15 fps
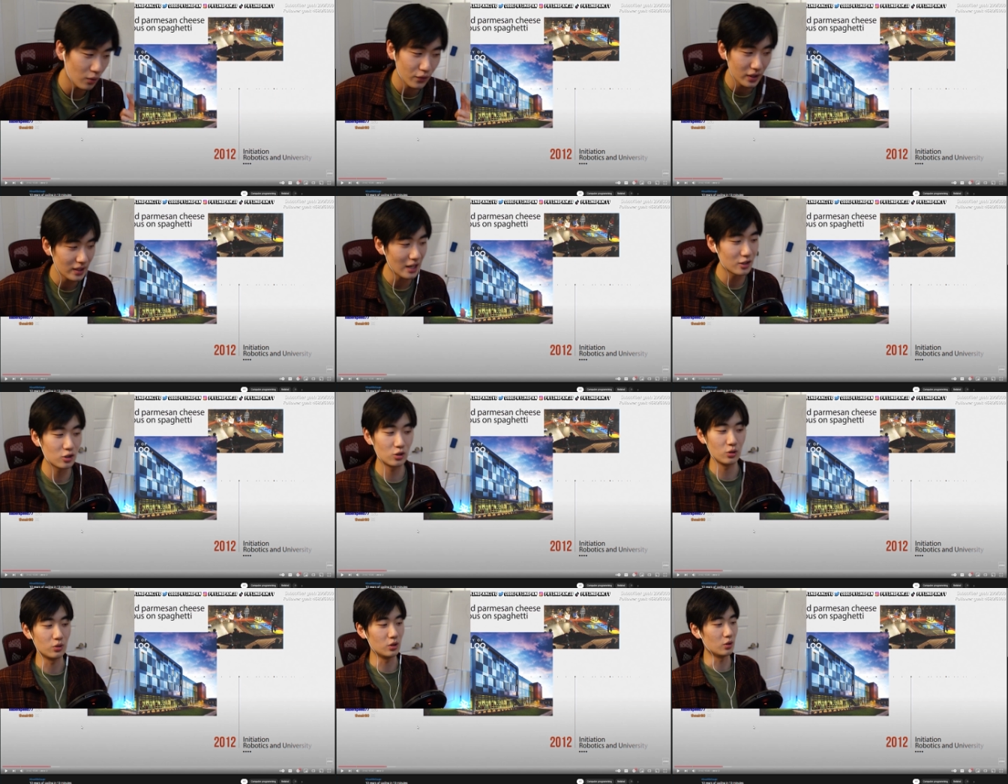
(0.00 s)
think that's
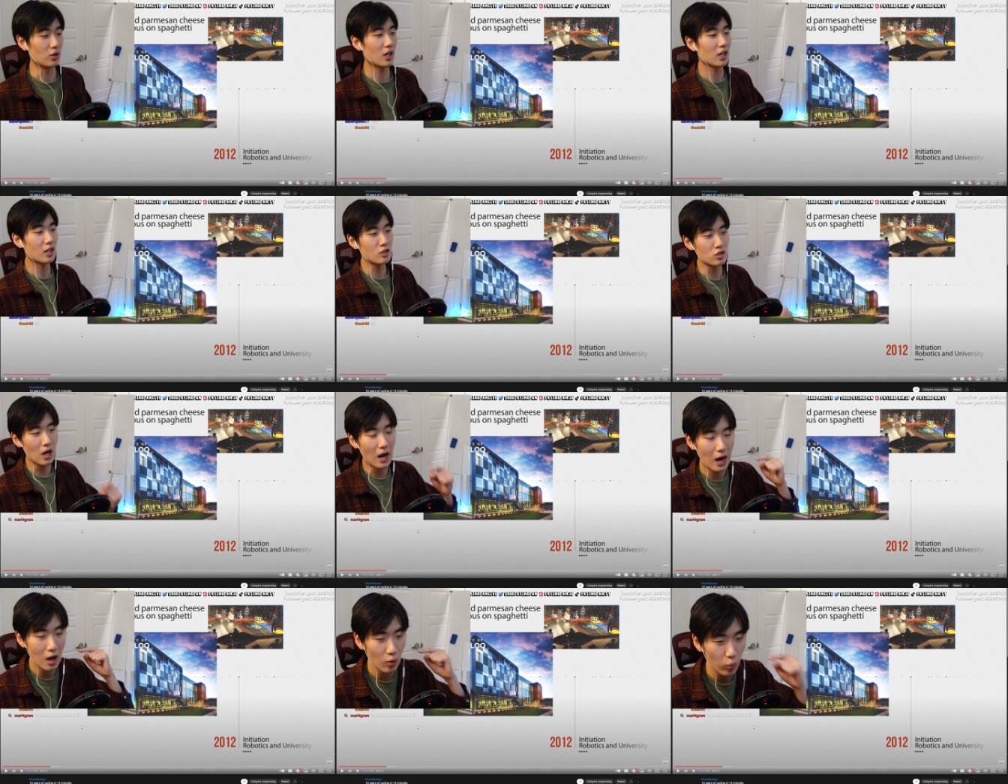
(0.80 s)
true, dude. Because
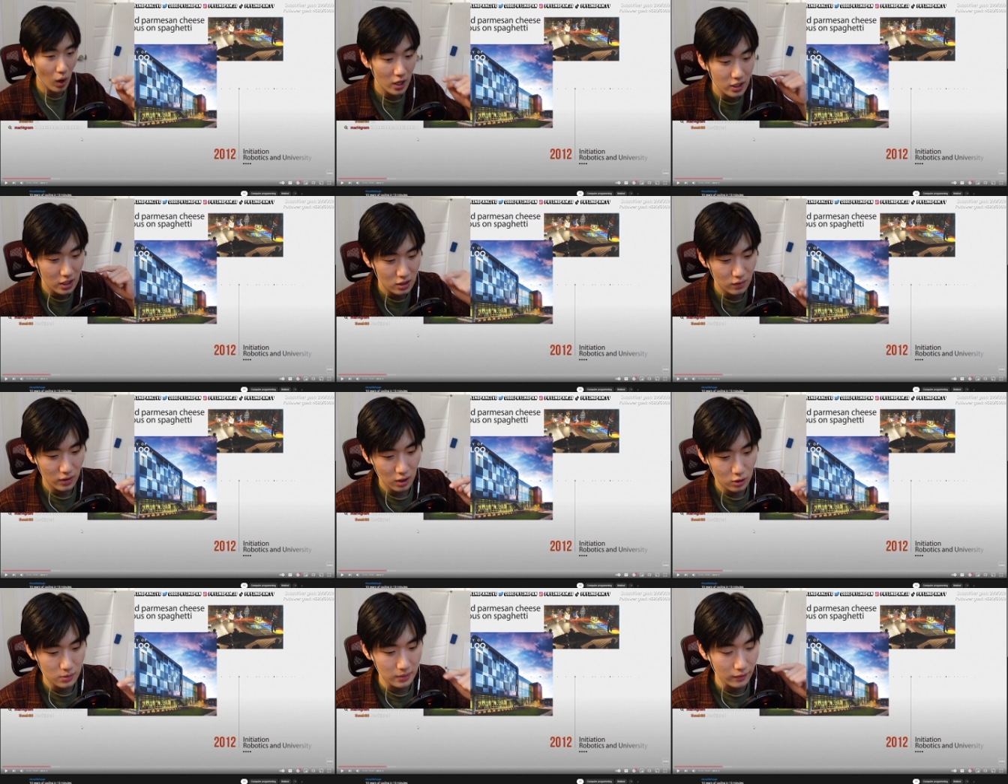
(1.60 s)
I watched his
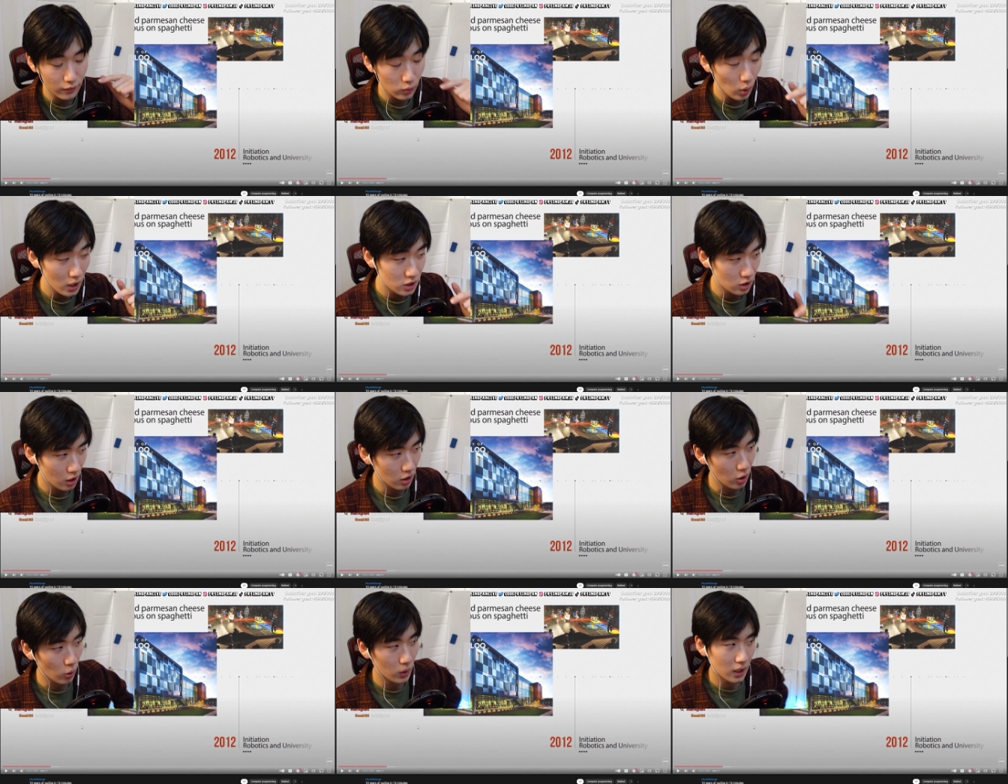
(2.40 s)
videos before I
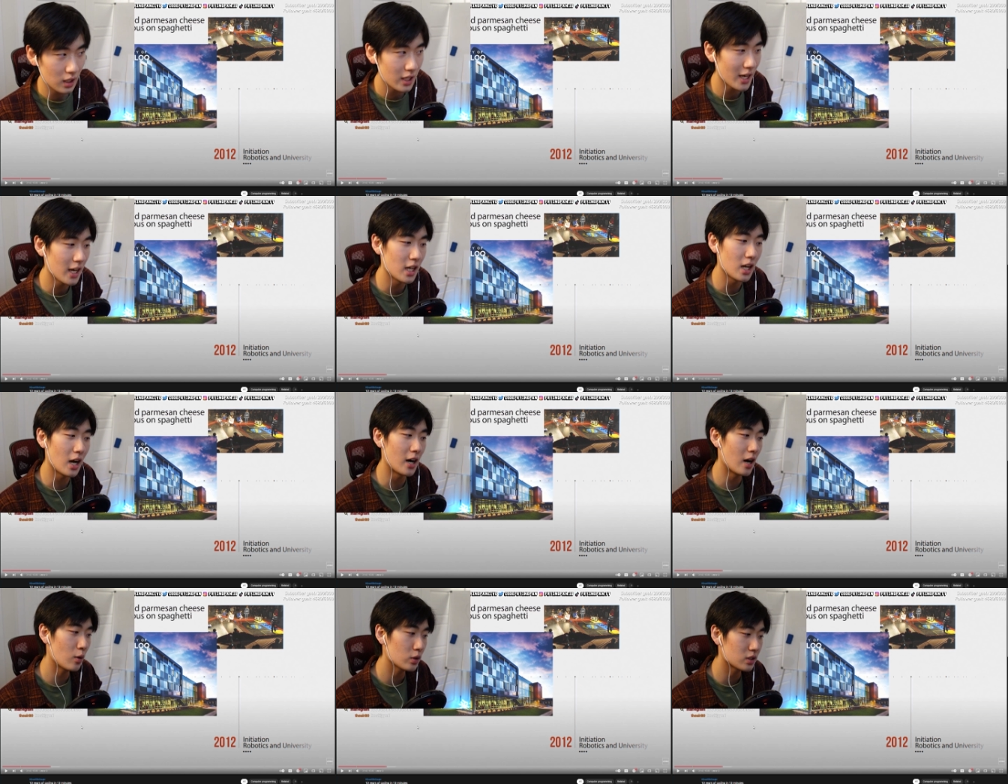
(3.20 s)
started coding, and
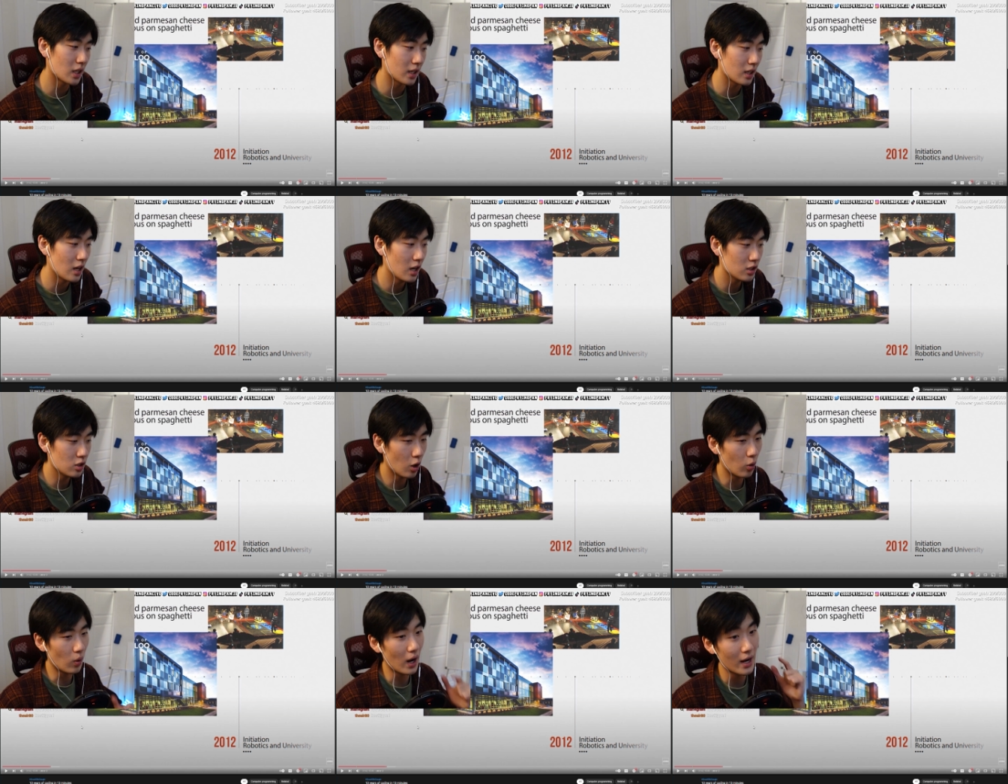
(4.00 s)
I was like,
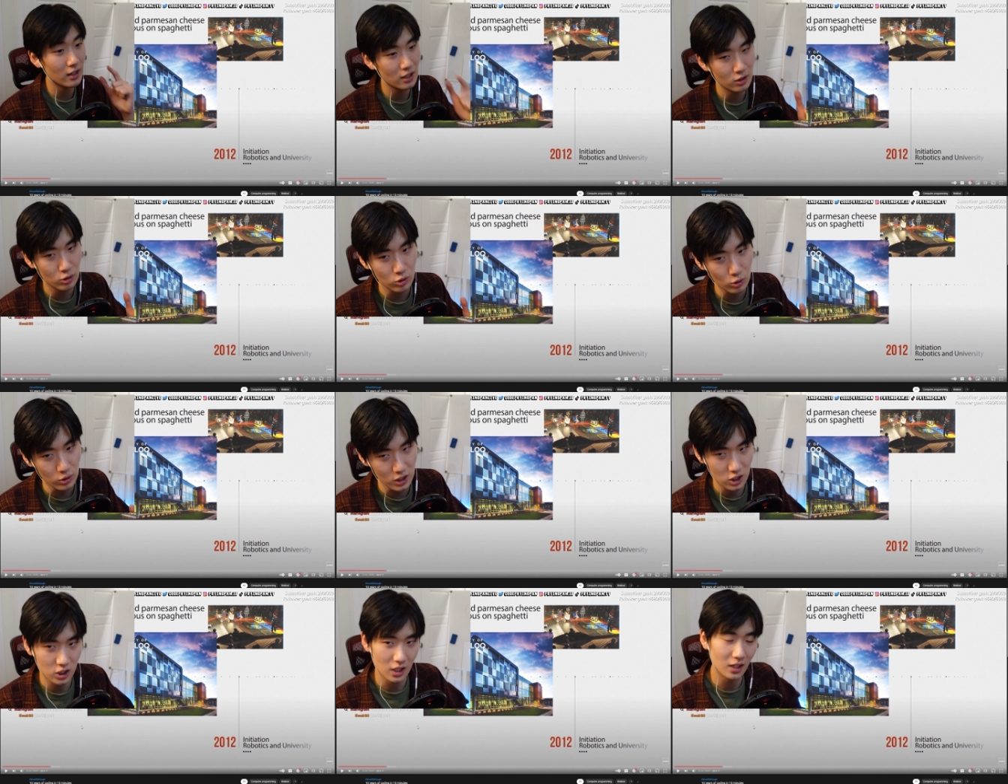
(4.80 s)
yo, I need to do
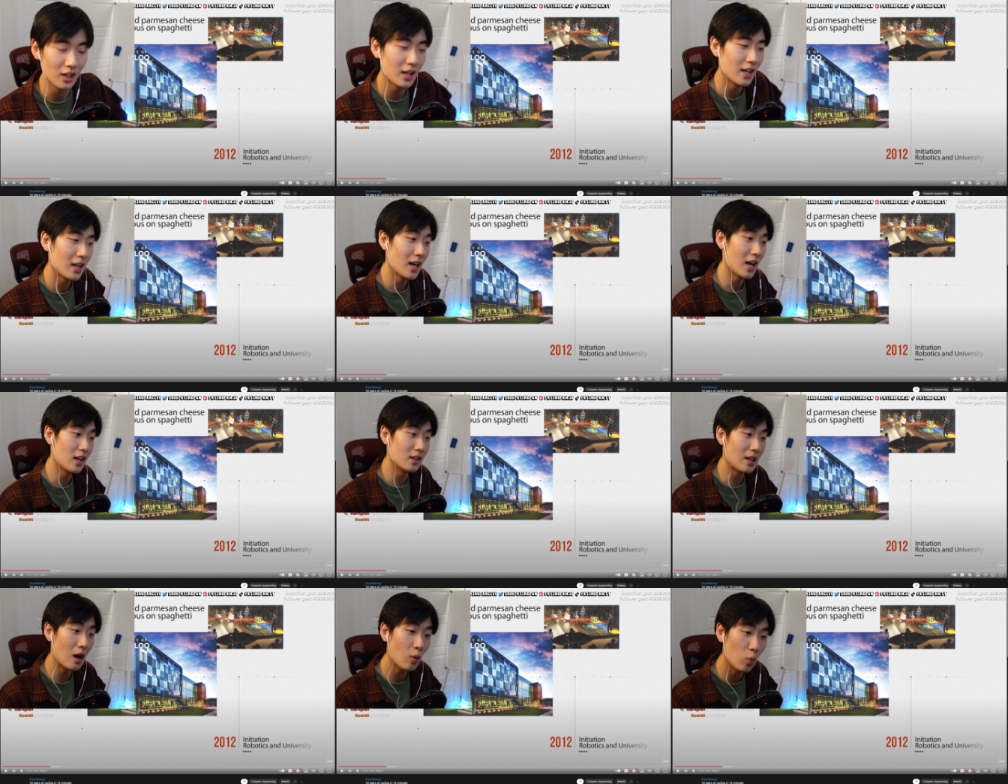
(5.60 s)
this shit,
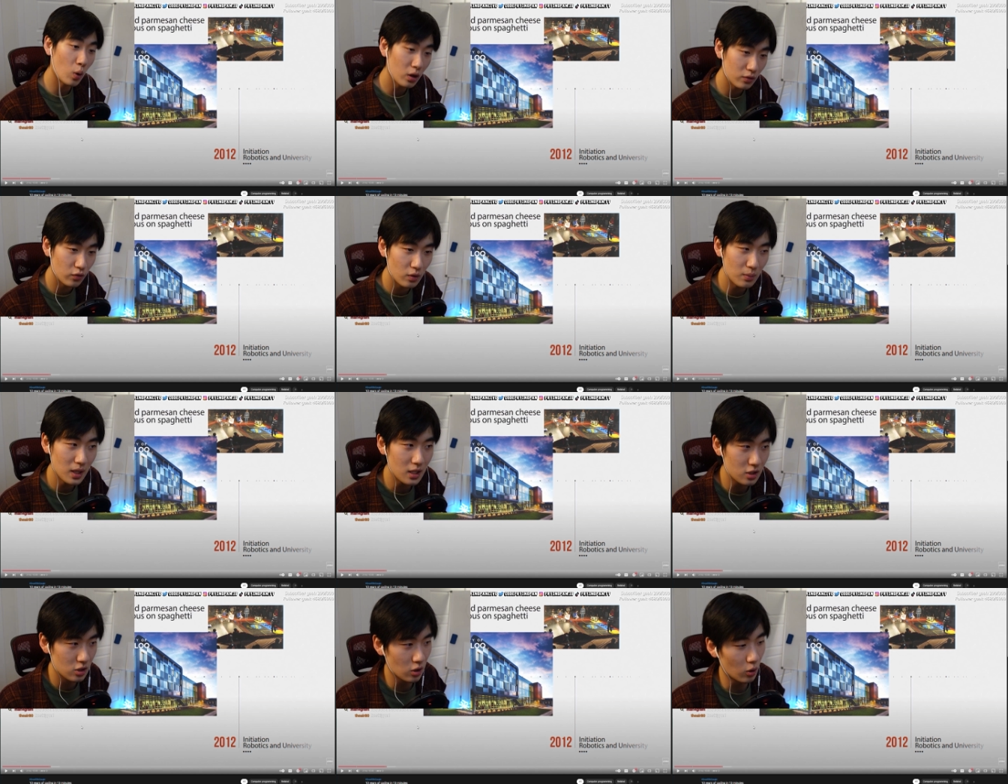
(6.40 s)
and that worked for
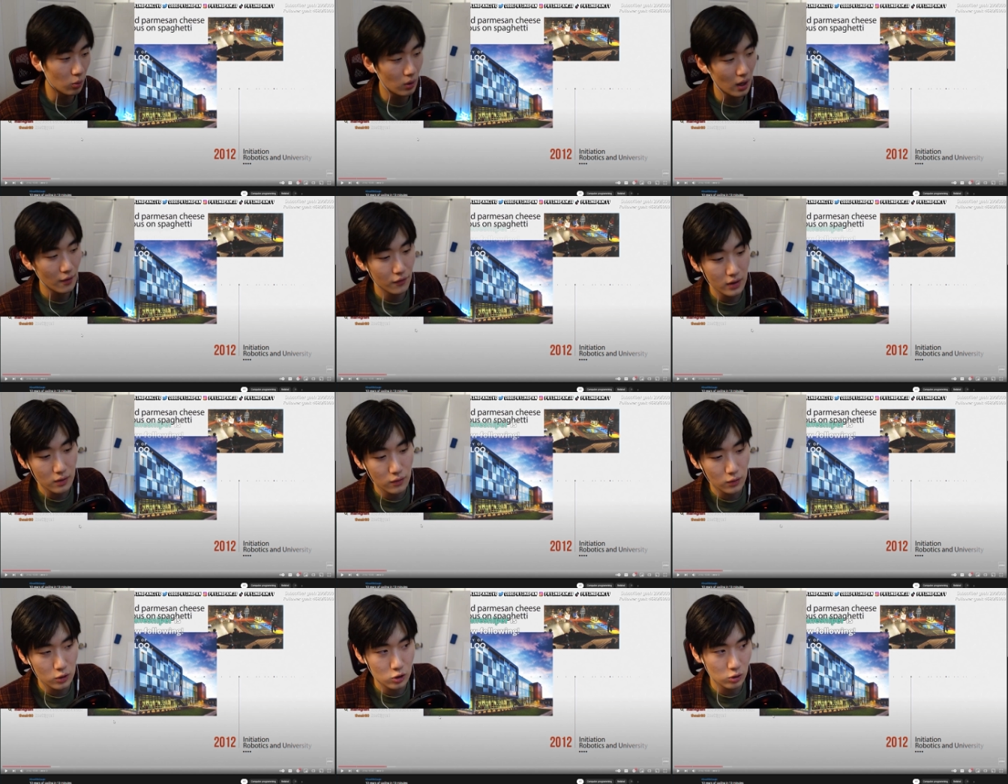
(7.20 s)
me. So I think
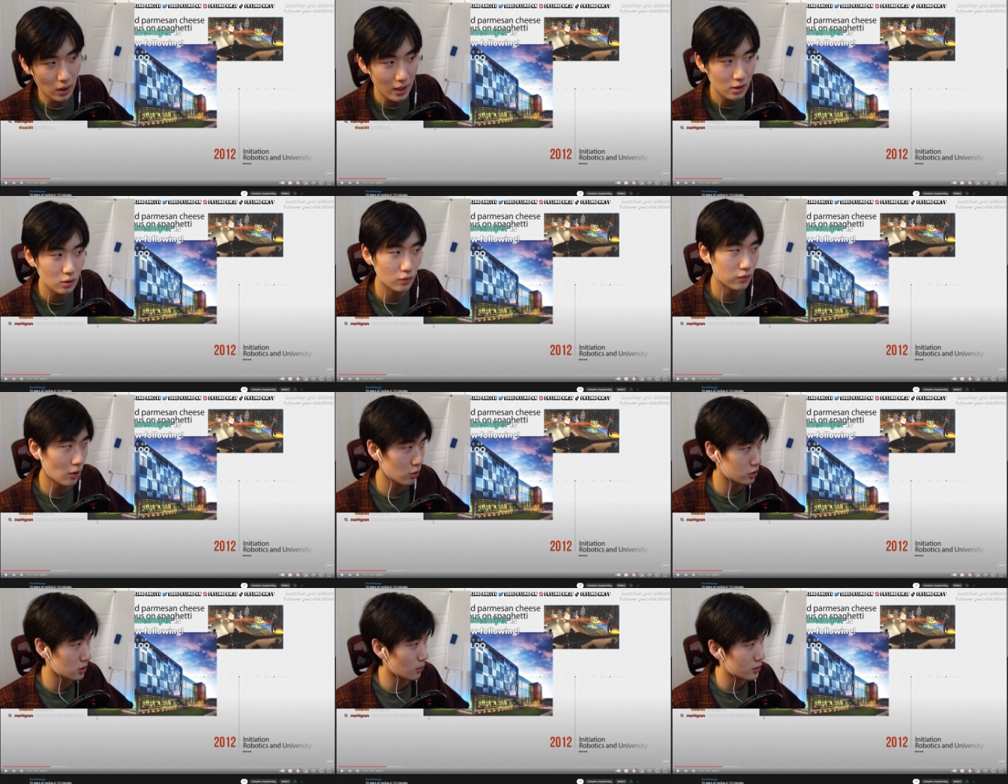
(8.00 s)
trying to
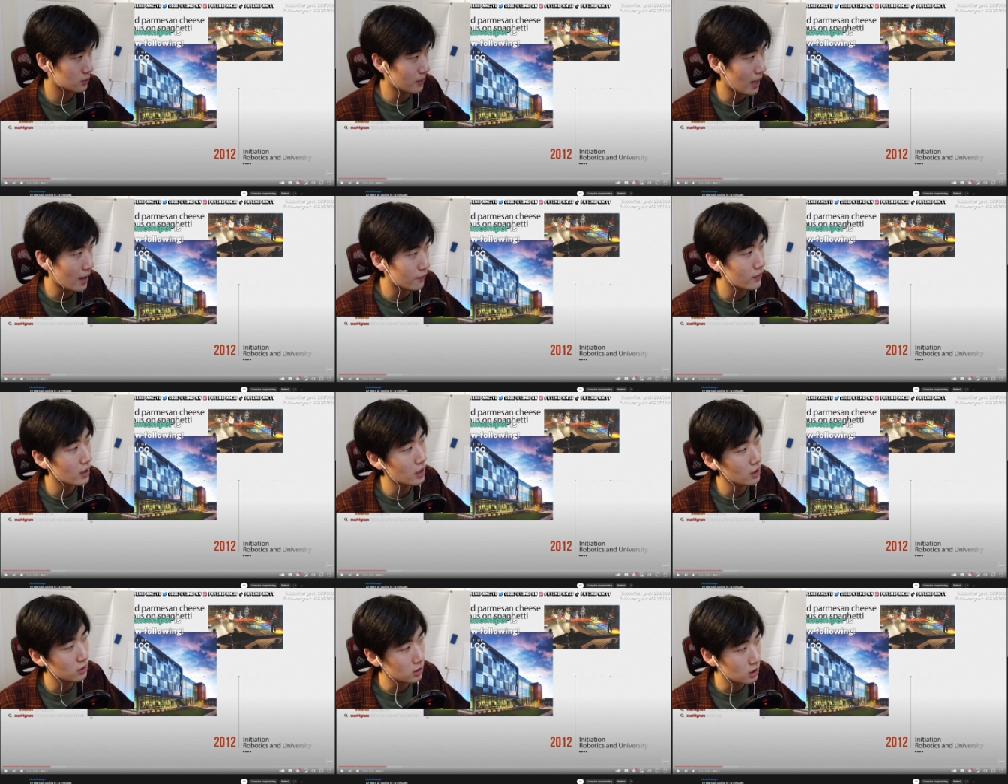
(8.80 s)
follow someone's path
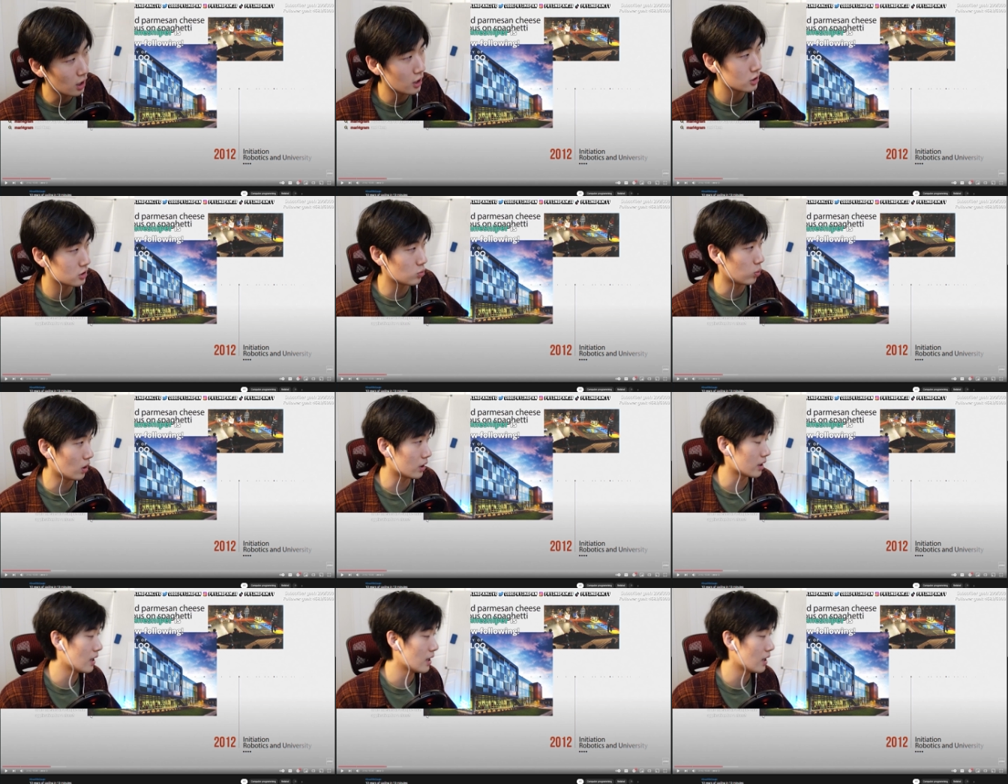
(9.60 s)
does work,